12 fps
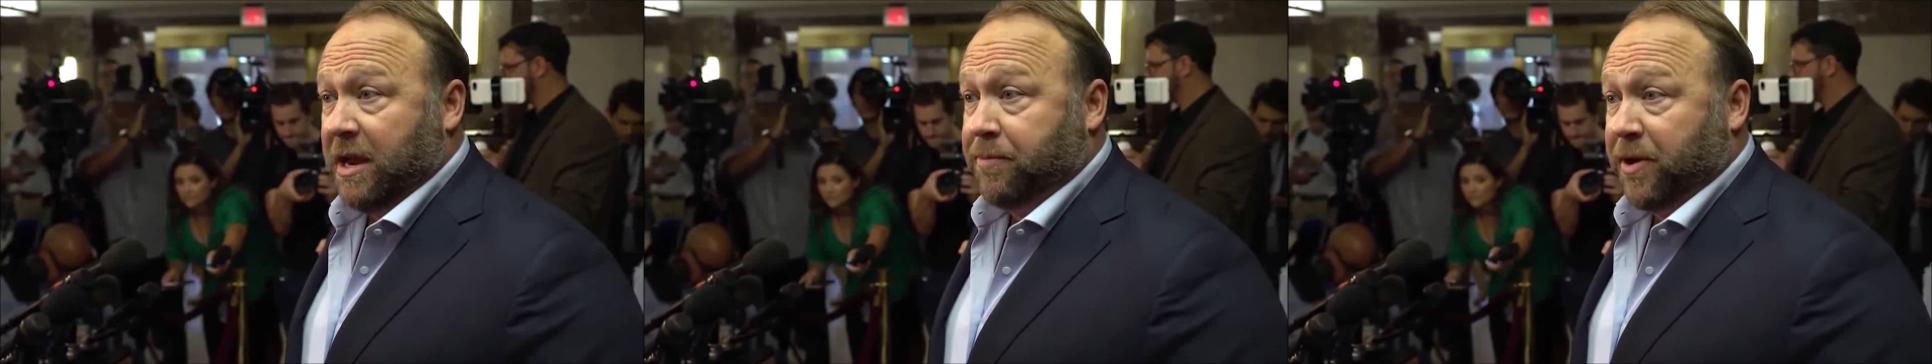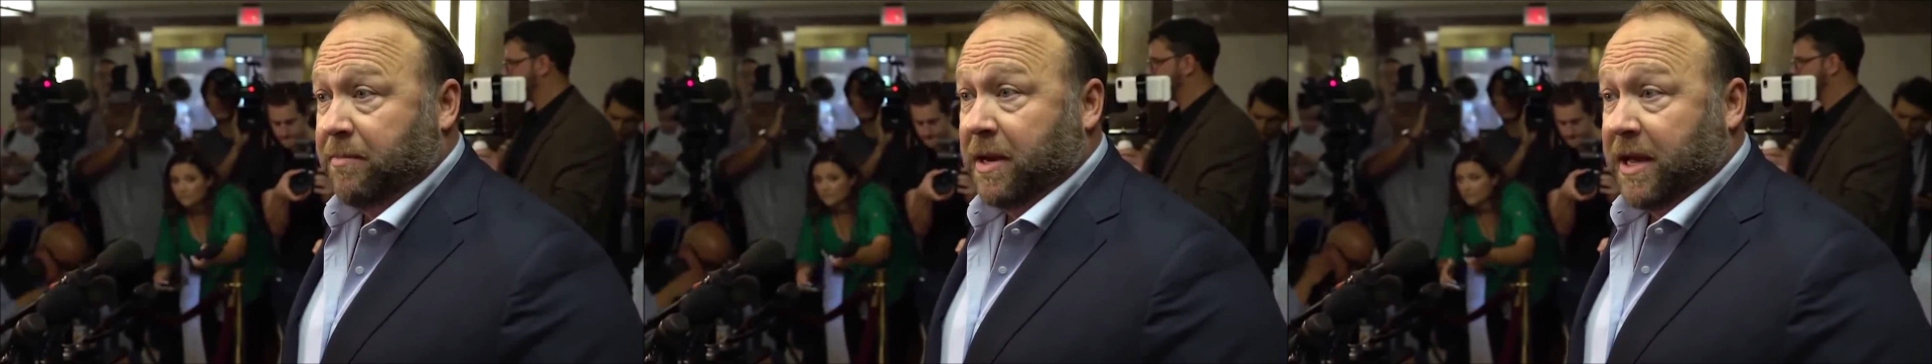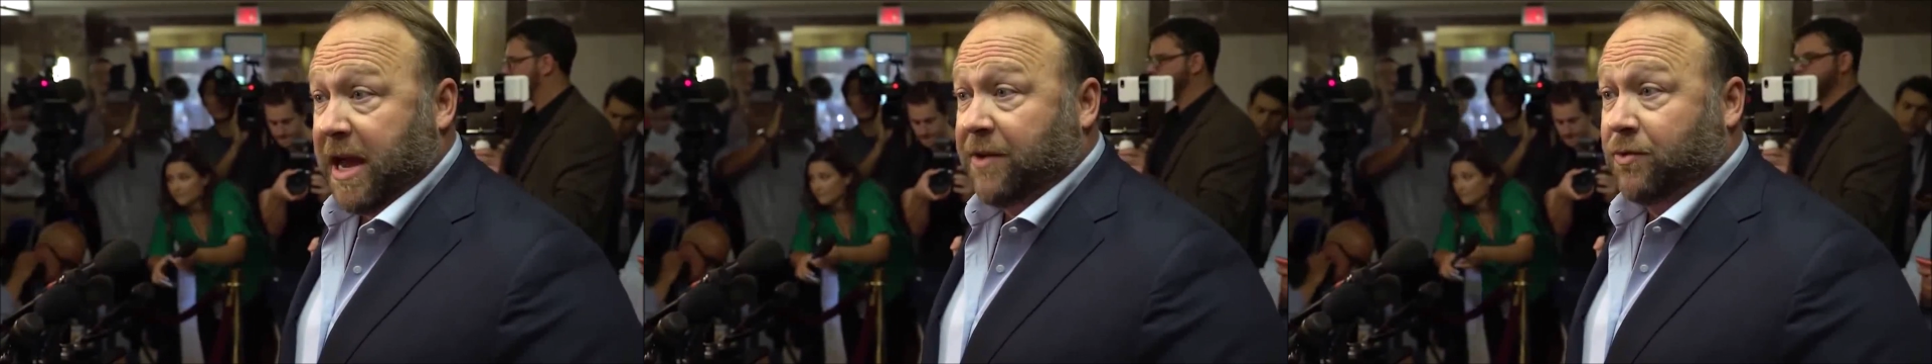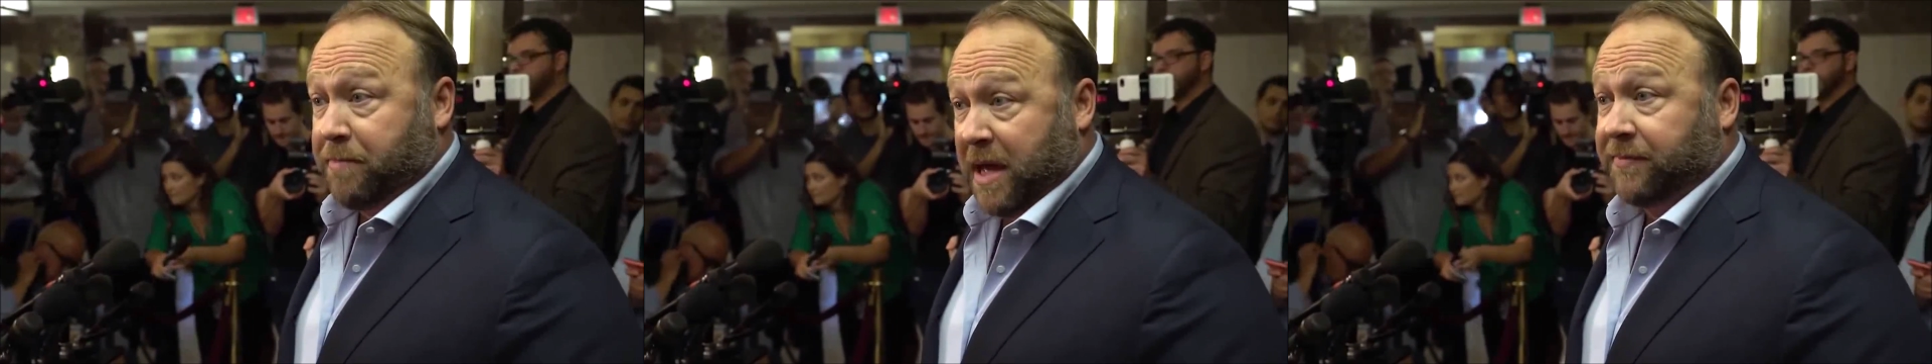and put him in a
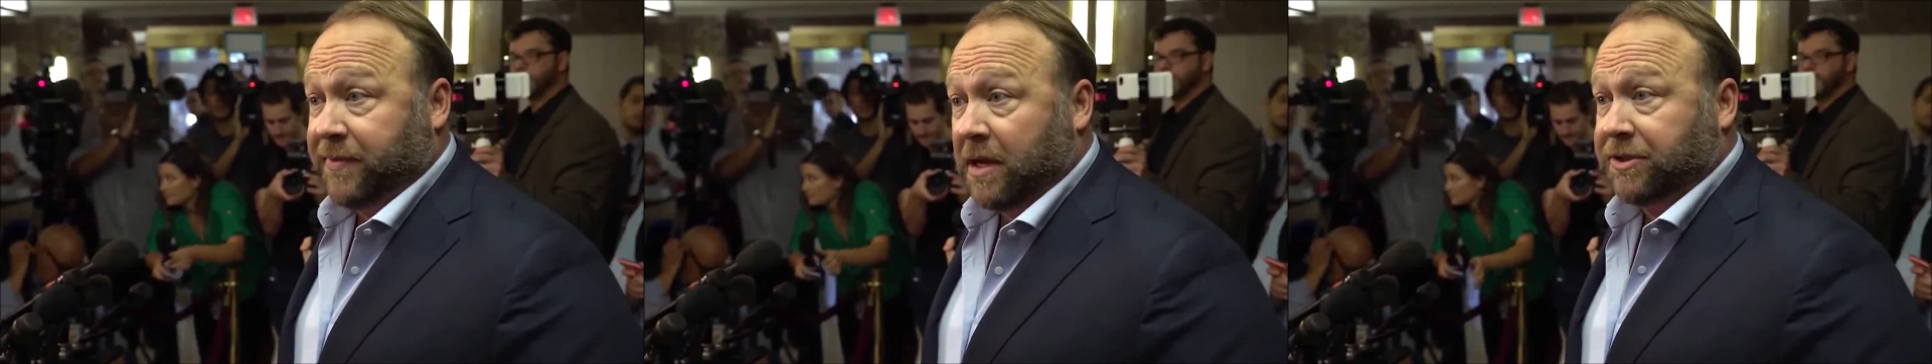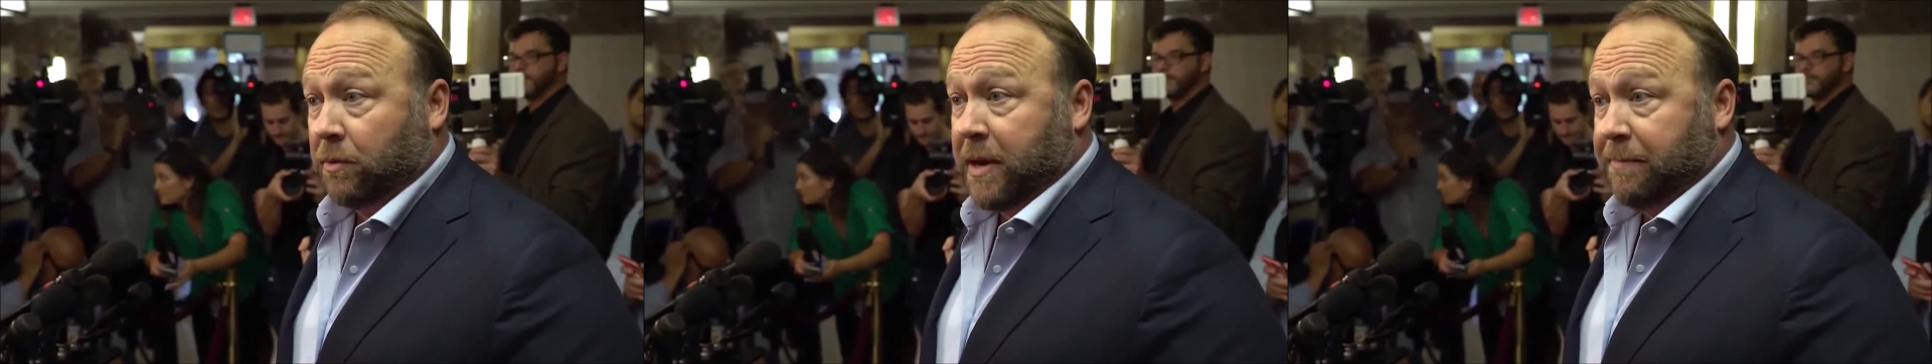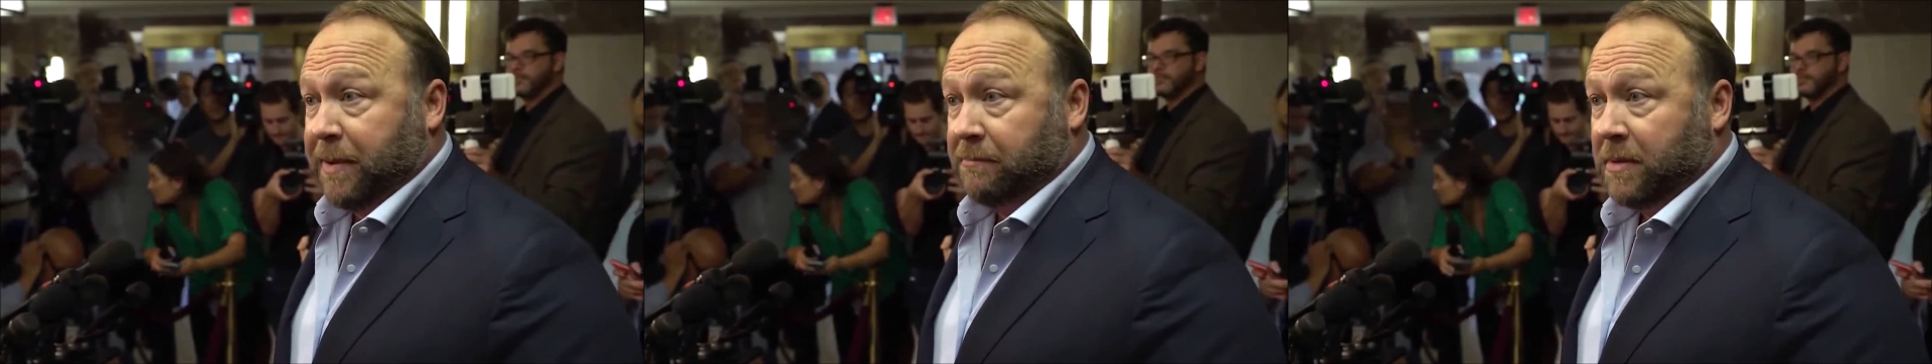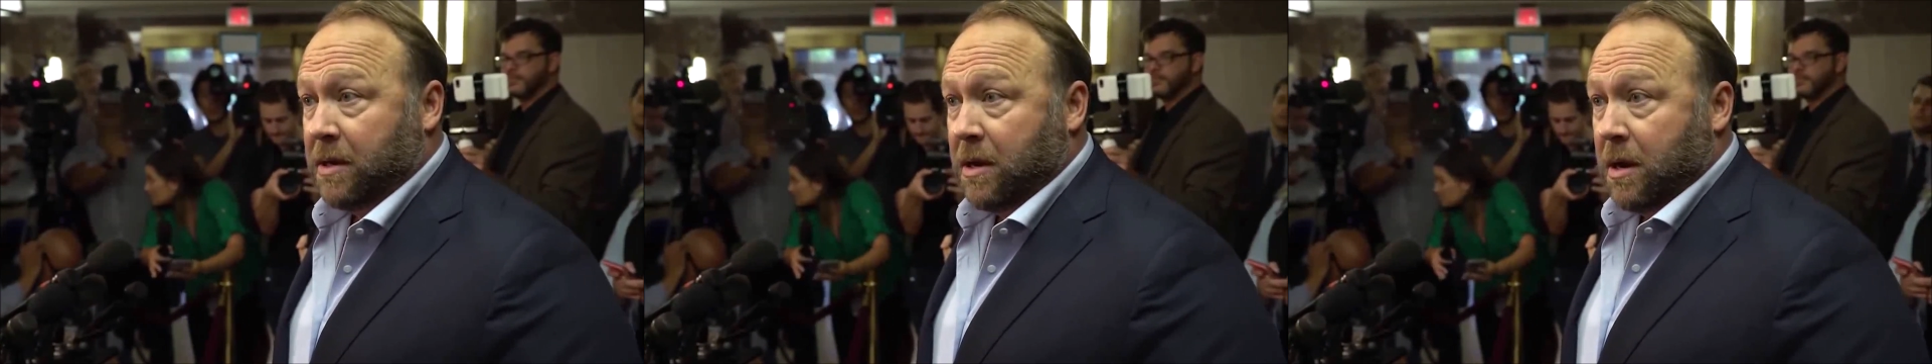cage with pedophiles to rape
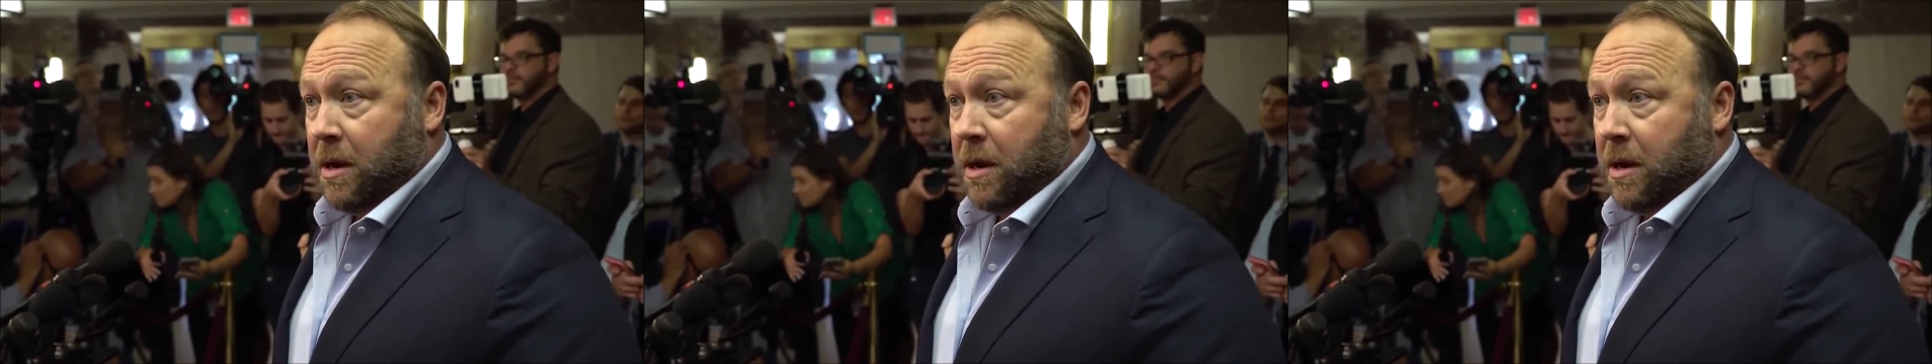him,